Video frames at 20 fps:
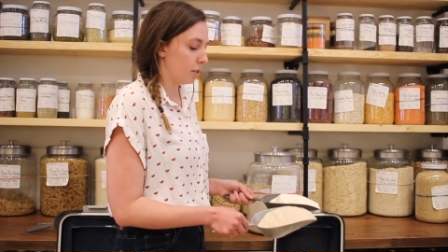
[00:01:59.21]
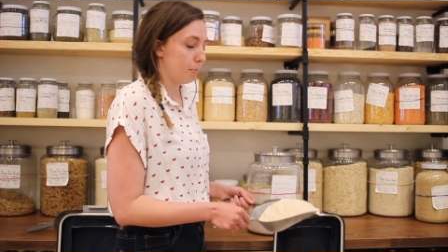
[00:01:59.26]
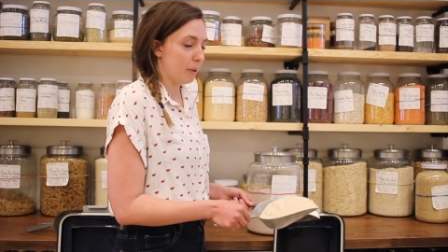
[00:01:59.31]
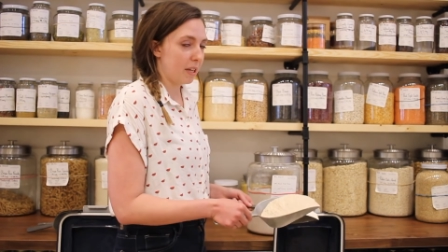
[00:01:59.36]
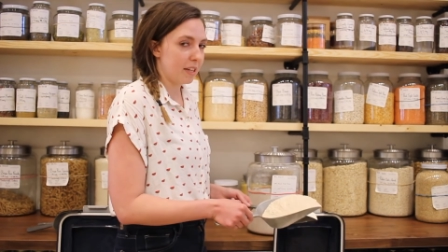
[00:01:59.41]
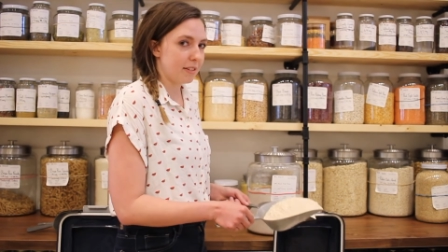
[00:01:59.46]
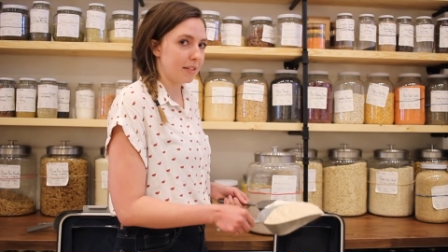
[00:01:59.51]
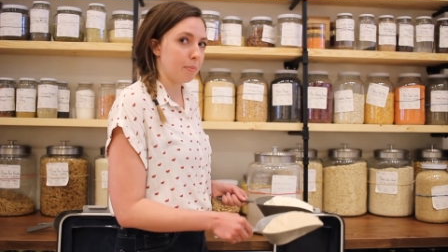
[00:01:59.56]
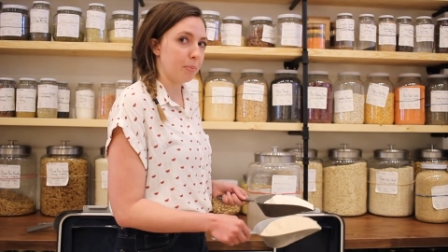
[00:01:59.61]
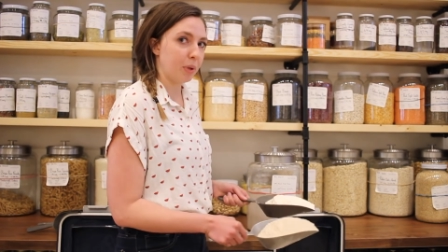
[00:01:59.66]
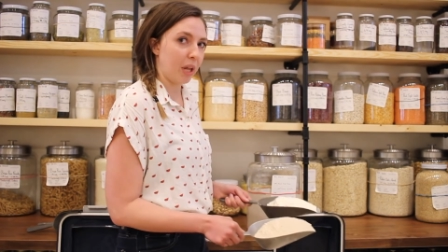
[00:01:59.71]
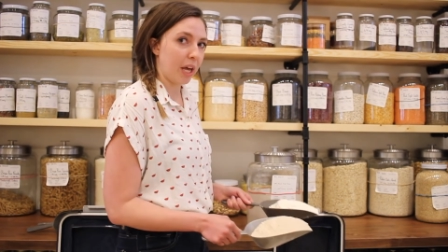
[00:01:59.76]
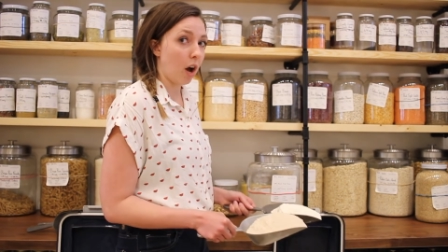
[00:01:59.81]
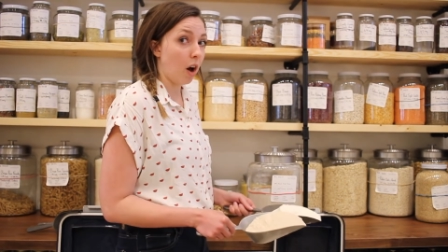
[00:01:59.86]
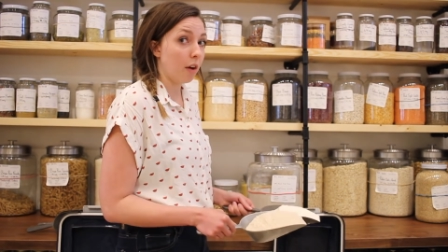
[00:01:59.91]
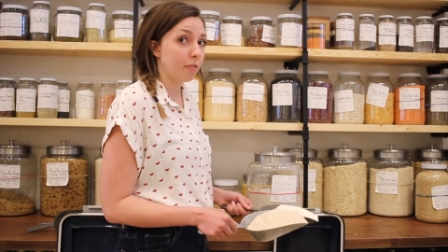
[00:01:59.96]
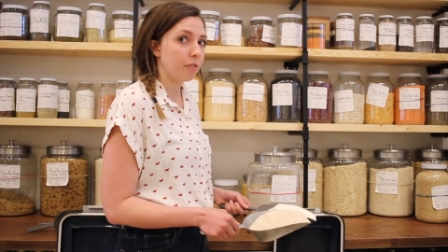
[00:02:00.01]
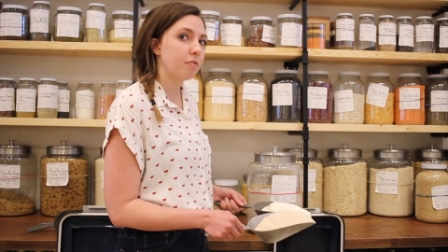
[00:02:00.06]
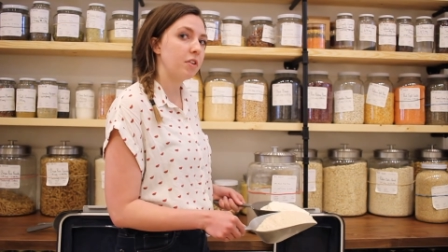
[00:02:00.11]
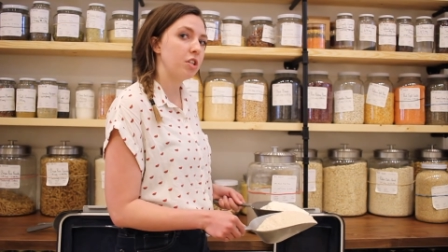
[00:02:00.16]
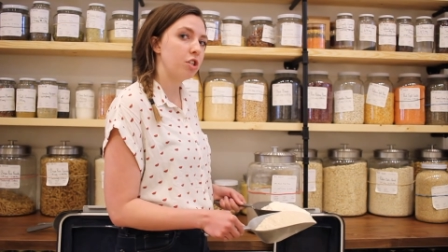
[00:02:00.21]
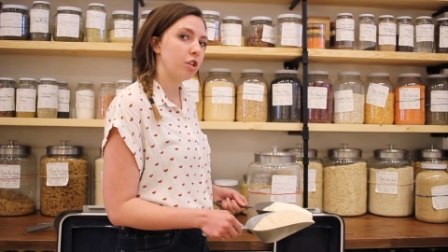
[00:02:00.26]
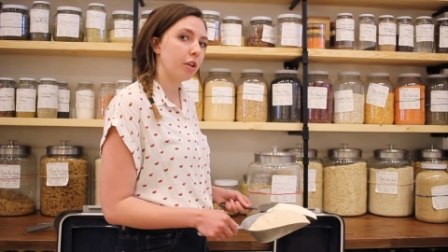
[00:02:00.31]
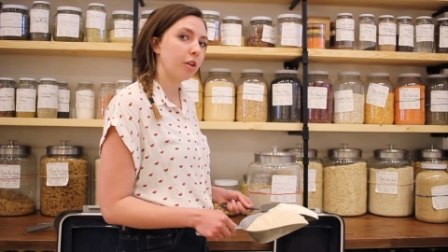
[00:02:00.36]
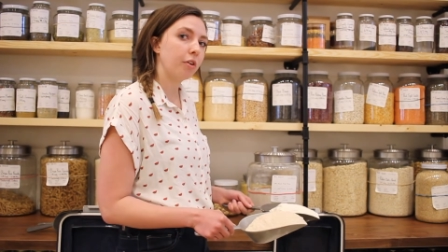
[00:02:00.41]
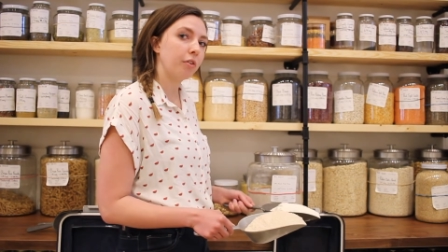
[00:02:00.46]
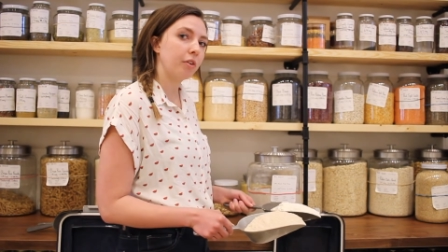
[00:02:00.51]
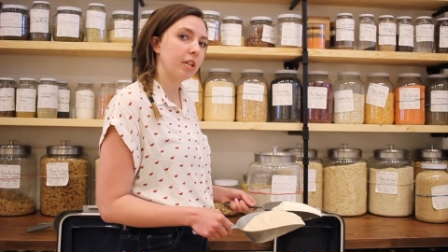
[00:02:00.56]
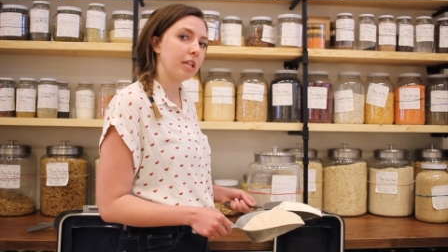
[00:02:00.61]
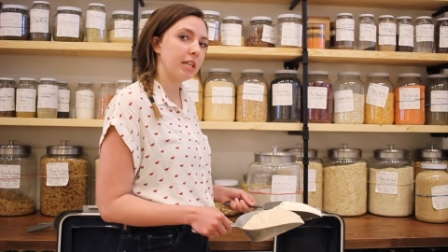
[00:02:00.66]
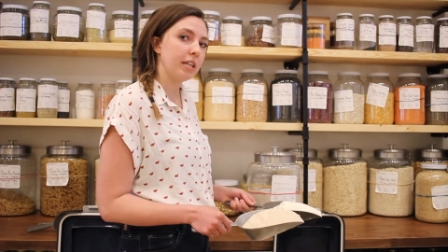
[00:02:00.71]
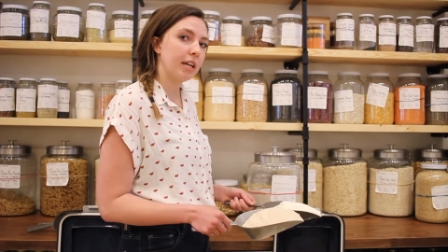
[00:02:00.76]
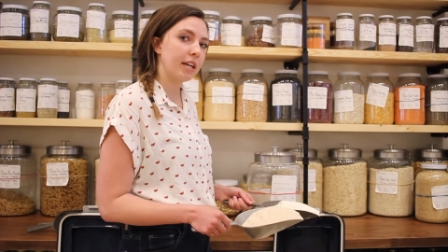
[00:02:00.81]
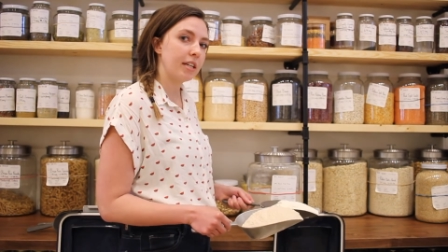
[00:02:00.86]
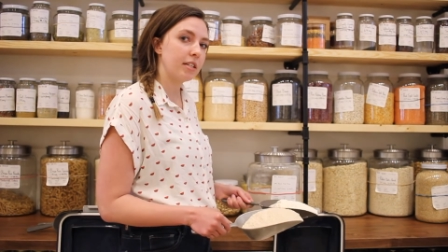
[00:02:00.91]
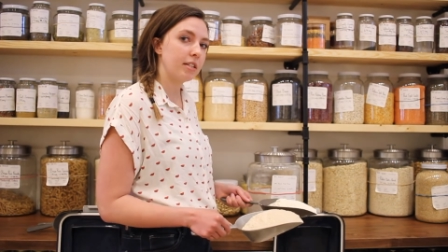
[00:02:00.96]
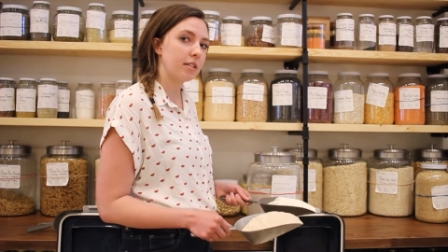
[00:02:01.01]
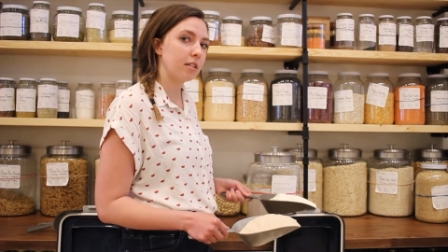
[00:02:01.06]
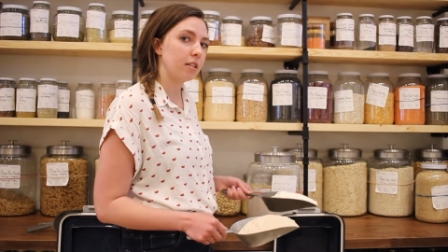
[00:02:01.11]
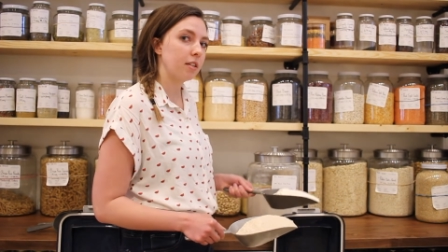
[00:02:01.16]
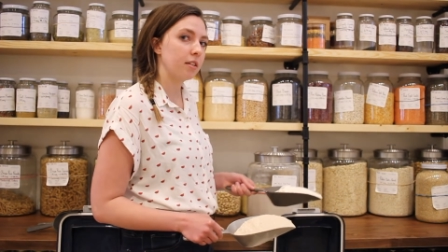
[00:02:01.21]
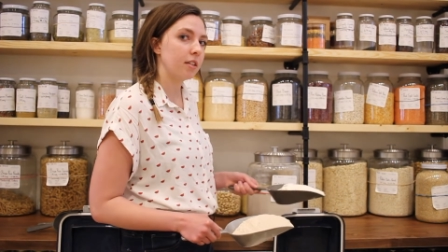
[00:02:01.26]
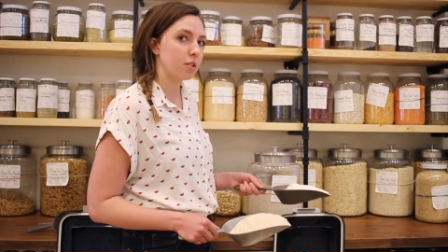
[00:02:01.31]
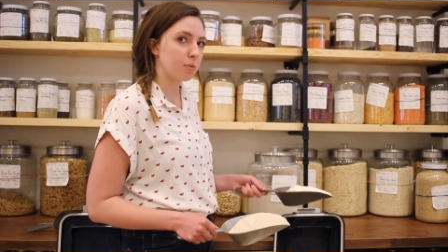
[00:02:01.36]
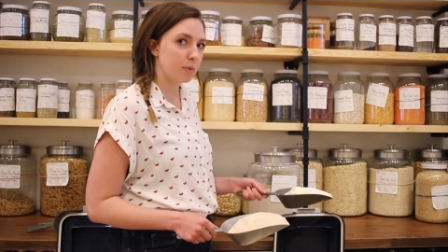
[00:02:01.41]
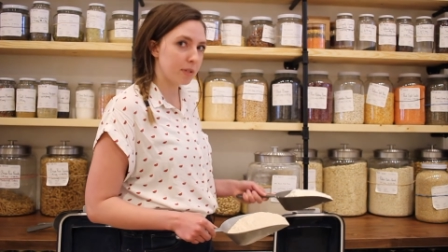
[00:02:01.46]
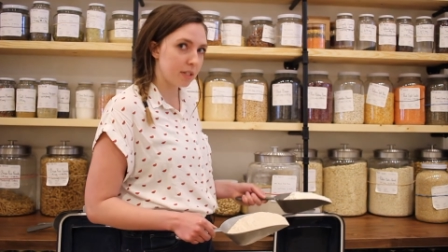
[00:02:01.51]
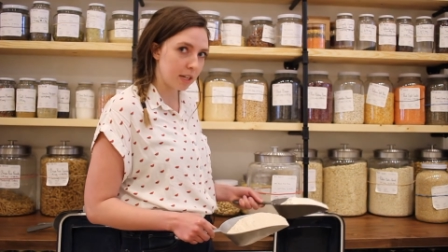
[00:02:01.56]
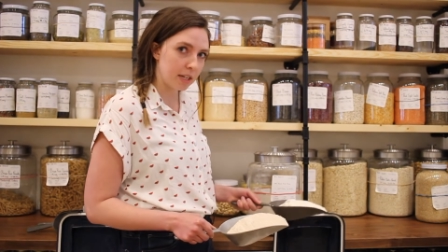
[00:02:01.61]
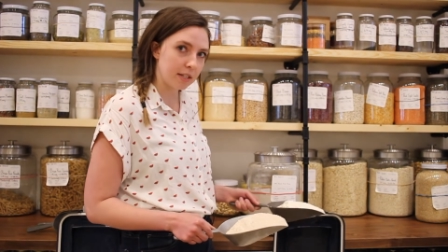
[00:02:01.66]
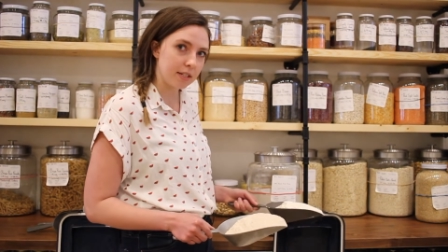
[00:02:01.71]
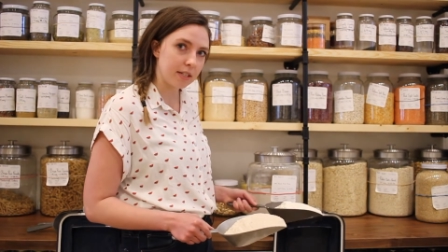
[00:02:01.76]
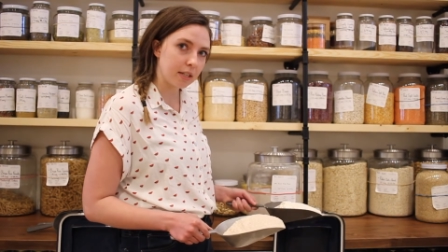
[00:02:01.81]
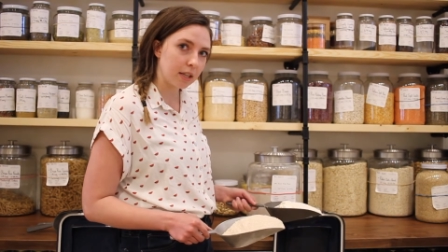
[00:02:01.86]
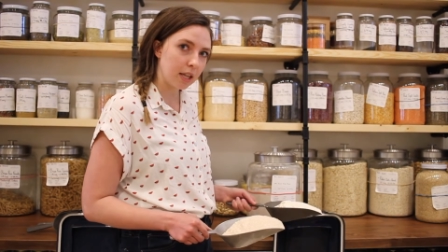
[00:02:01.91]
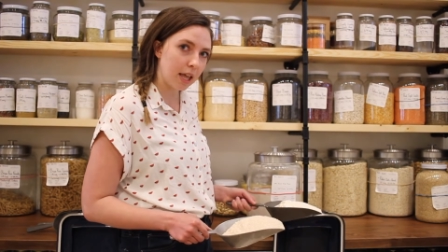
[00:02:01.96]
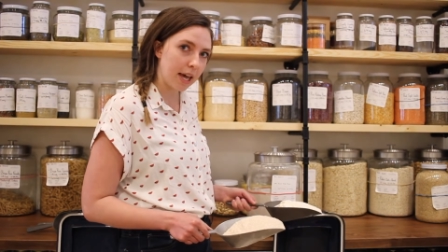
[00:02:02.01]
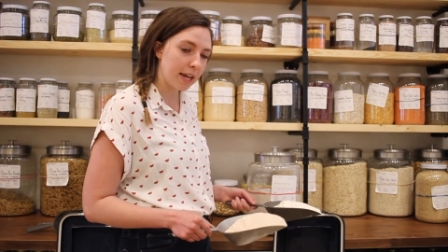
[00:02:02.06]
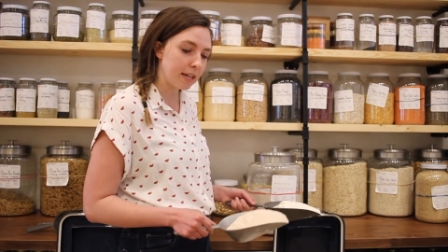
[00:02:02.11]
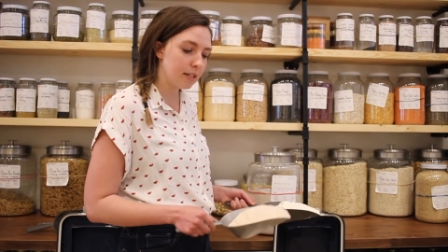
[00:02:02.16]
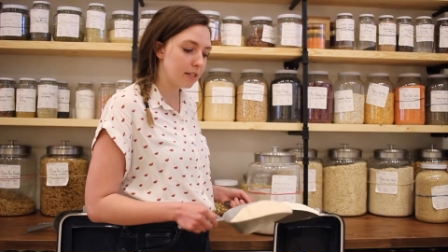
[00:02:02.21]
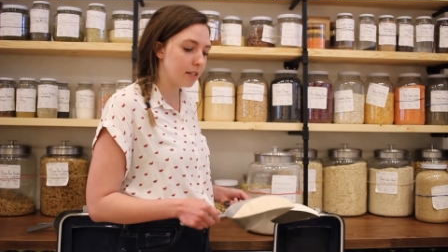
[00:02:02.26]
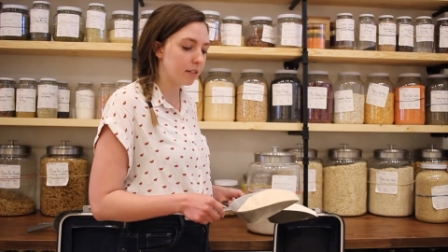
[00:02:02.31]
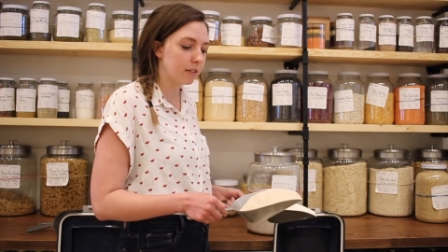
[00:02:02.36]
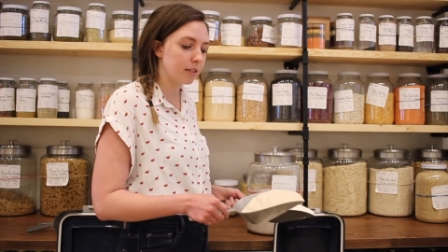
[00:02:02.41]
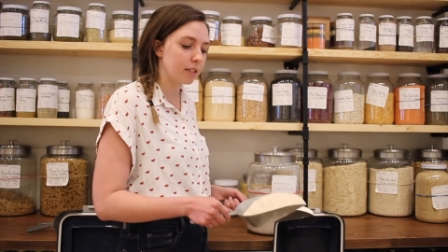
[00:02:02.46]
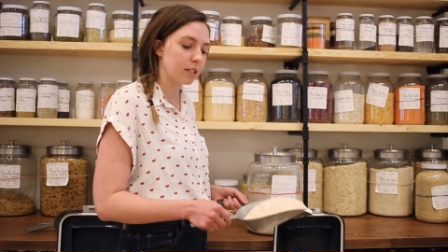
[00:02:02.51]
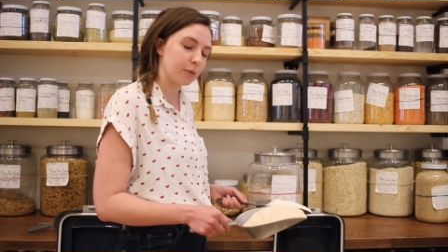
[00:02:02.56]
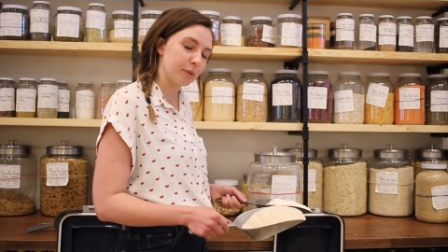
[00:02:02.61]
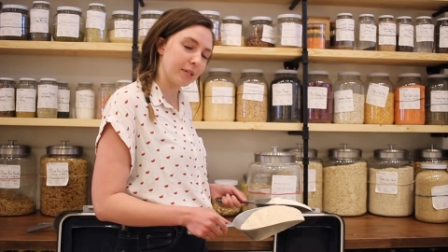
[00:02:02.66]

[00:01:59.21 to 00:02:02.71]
because they play off of each other really nice. This one's nice and light, this